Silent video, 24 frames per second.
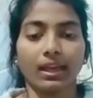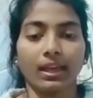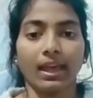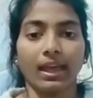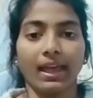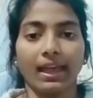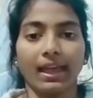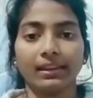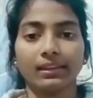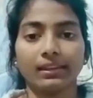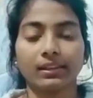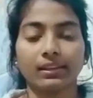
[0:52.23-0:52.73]

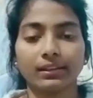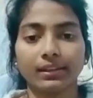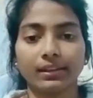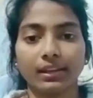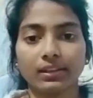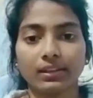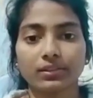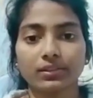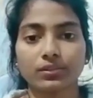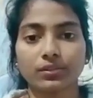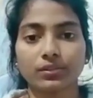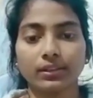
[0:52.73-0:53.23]
And the
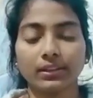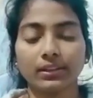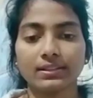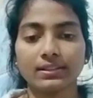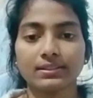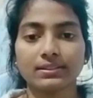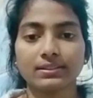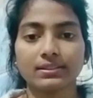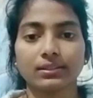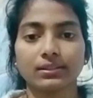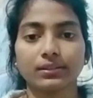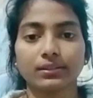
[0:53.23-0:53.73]
next one
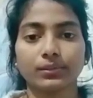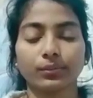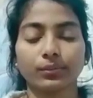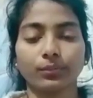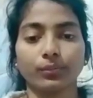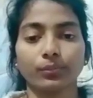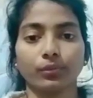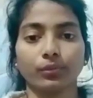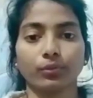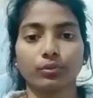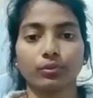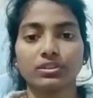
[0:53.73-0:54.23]
is
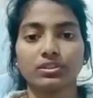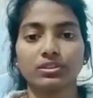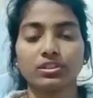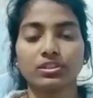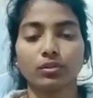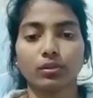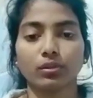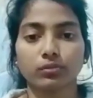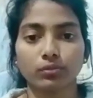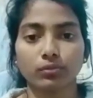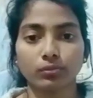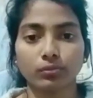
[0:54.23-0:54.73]
rose is
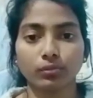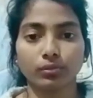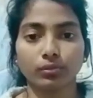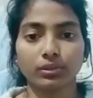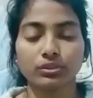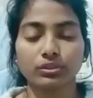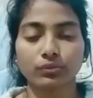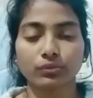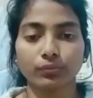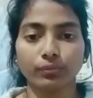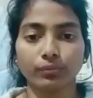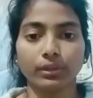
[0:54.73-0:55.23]
also known
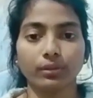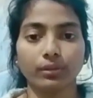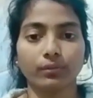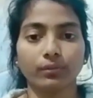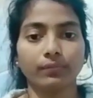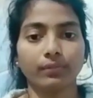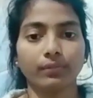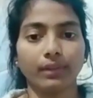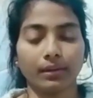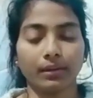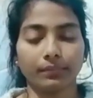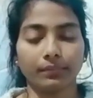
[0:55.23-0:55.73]
as queen of
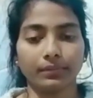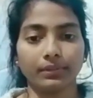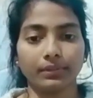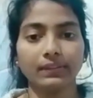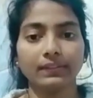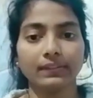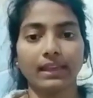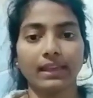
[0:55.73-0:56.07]
flowers.